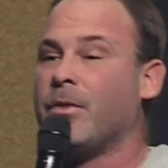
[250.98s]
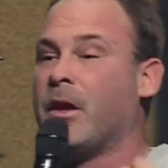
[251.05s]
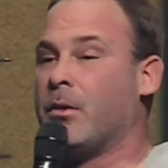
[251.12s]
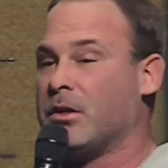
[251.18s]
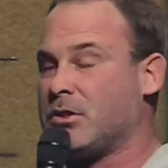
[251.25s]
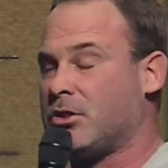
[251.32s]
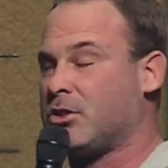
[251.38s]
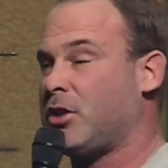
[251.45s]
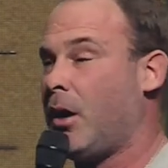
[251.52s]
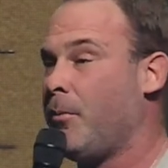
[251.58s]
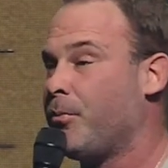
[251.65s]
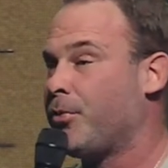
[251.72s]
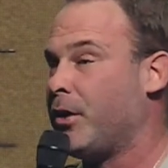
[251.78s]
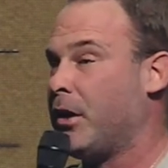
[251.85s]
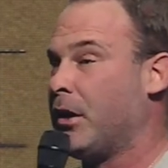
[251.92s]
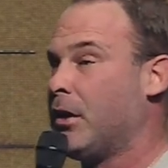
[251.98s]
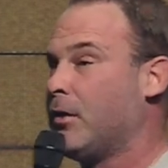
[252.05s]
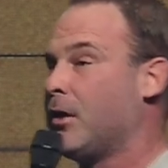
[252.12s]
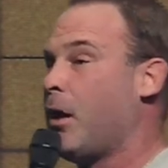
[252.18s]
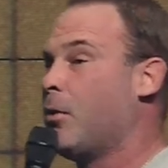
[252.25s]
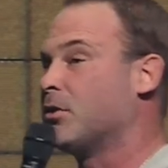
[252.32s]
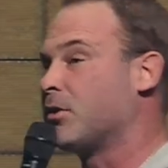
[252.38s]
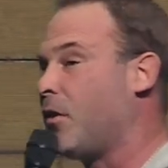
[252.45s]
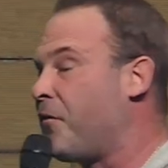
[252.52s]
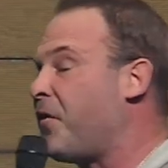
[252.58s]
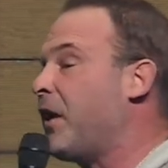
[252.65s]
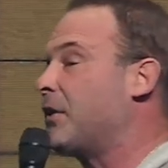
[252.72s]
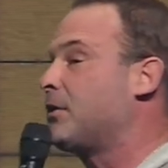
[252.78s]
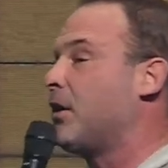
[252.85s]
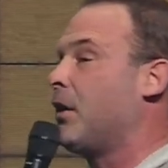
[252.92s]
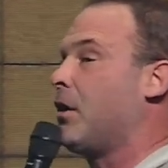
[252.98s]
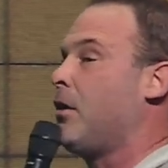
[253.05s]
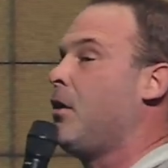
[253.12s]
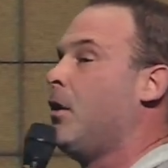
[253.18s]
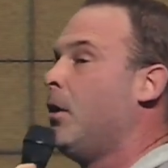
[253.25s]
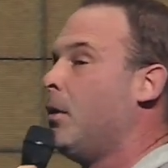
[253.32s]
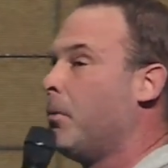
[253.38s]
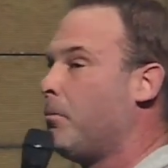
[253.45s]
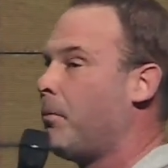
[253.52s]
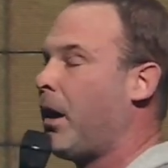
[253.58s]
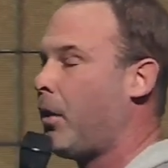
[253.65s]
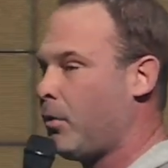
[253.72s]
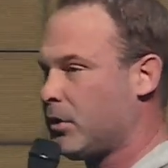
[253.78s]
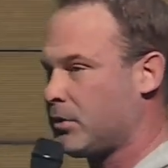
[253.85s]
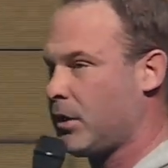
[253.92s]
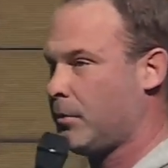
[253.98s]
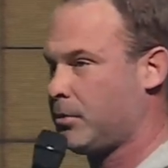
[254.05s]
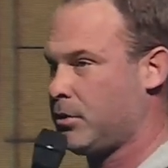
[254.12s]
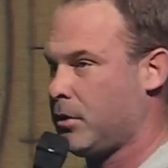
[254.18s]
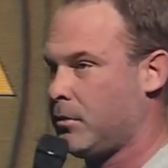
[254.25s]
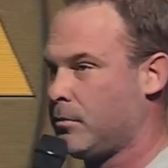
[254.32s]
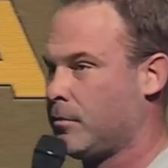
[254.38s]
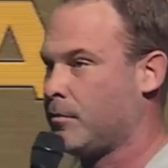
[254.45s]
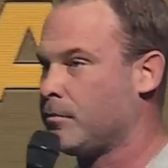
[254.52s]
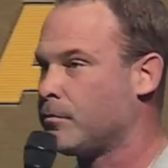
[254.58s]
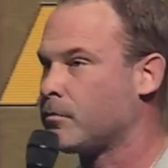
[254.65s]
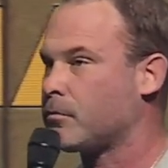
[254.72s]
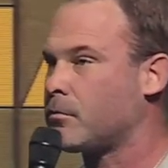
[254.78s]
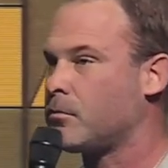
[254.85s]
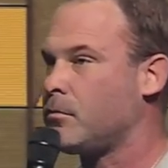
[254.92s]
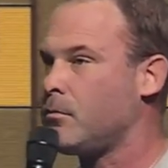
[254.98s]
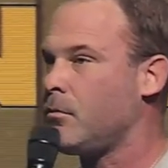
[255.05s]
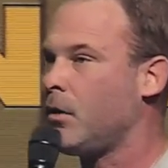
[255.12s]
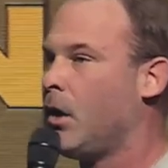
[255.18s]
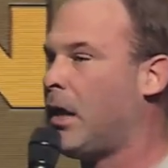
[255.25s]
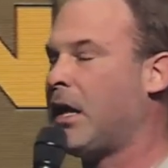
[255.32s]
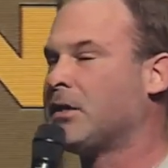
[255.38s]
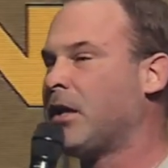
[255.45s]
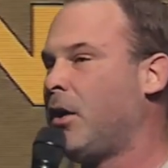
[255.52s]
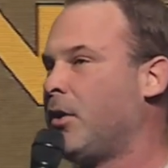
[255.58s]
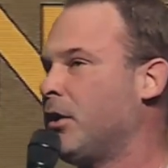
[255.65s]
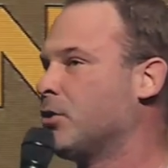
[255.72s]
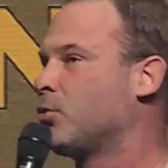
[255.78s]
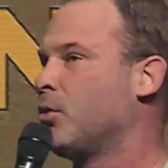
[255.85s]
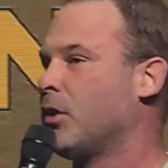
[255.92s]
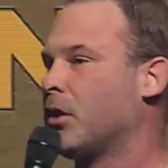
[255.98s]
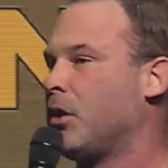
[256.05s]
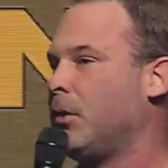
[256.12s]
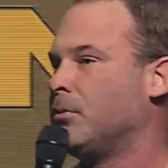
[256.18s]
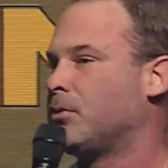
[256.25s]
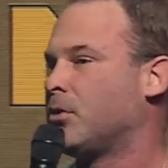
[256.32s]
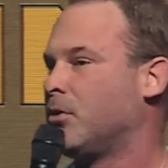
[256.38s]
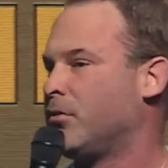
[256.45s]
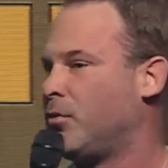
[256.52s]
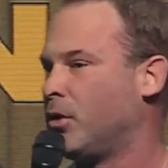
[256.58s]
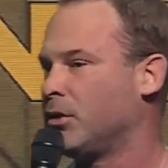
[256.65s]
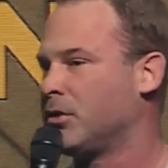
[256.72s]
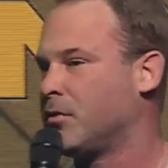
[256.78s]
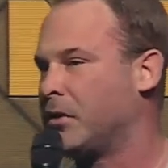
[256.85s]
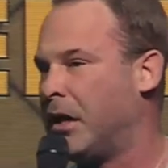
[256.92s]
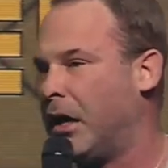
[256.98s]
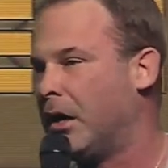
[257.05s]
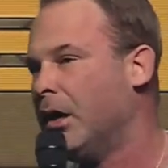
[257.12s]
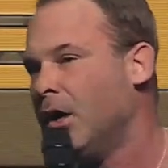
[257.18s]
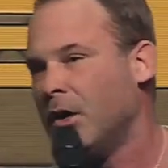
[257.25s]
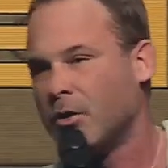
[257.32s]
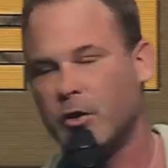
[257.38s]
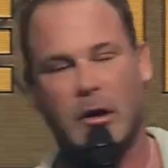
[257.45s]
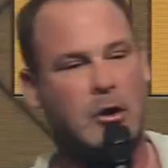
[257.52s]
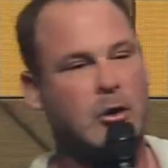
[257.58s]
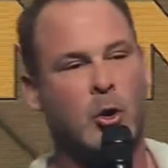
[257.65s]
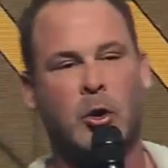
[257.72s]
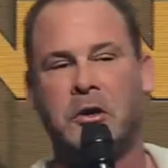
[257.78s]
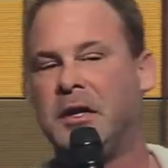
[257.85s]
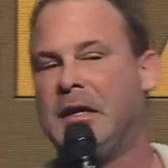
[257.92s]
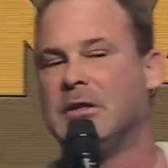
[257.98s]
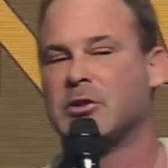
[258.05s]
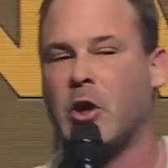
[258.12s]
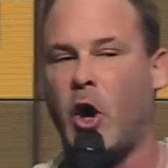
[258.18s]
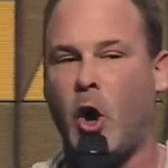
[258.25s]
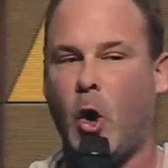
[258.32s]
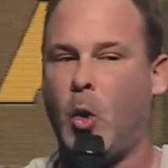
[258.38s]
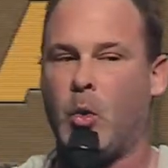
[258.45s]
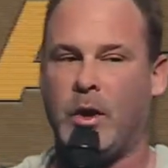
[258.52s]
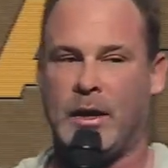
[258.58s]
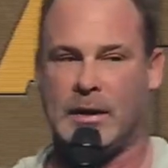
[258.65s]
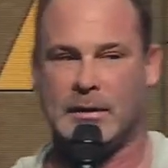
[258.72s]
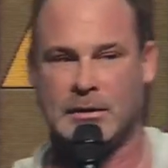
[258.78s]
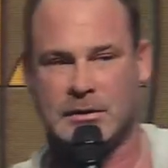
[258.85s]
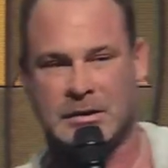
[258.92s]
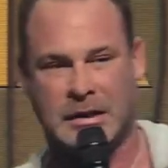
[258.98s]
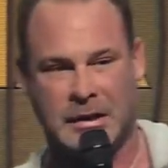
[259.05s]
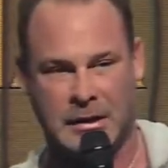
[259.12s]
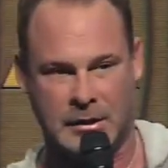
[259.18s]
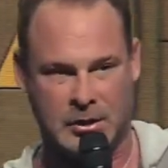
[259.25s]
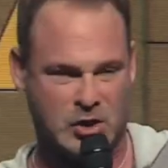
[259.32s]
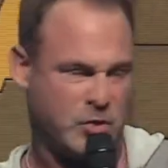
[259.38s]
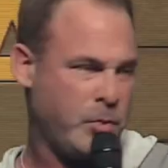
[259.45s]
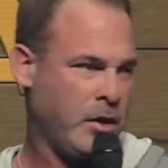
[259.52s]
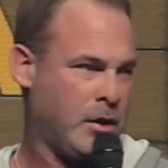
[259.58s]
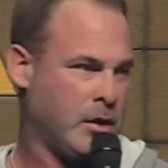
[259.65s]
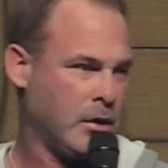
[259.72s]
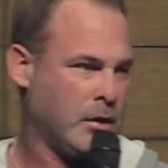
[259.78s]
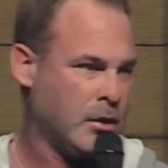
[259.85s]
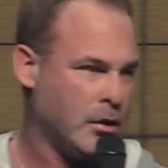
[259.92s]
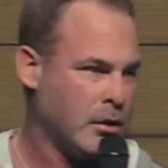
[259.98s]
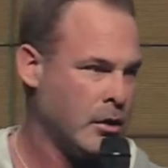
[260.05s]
There was something that was affecting my reception. And that's how it is when it comes to the voice of God. The Lord is always speaking.